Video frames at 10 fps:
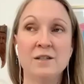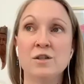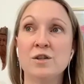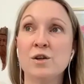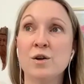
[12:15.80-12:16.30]

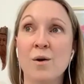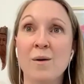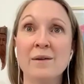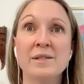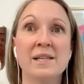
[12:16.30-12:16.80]
It's to go
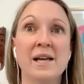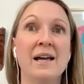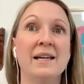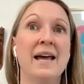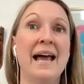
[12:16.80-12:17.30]

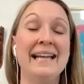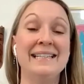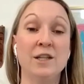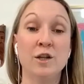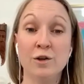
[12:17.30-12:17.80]
outside
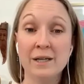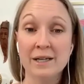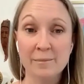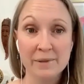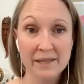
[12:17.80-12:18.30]
and look
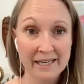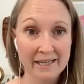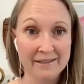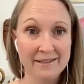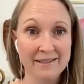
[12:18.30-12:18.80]
at a
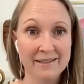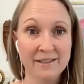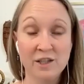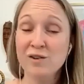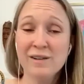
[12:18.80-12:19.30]
plant.
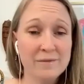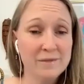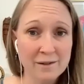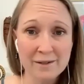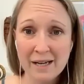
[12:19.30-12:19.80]
You don't have
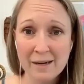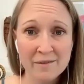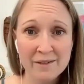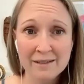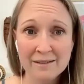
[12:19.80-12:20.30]
to know the name
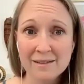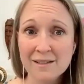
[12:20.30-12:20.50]
of it.